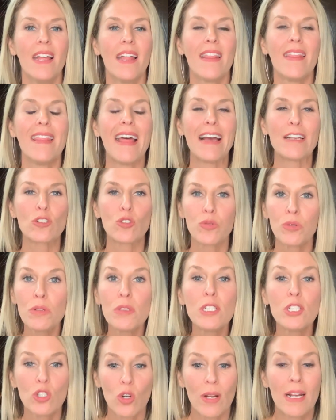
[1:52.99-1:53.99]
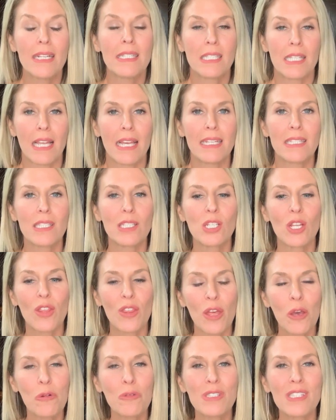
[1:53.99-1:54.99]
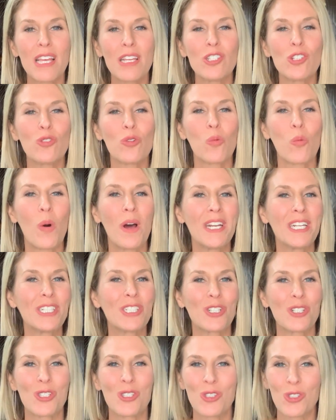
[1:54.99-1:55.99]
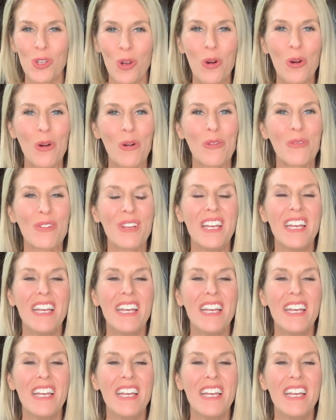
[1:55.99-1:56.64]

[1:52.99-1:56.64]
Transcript: that truly translates to those that you're wanting to serve.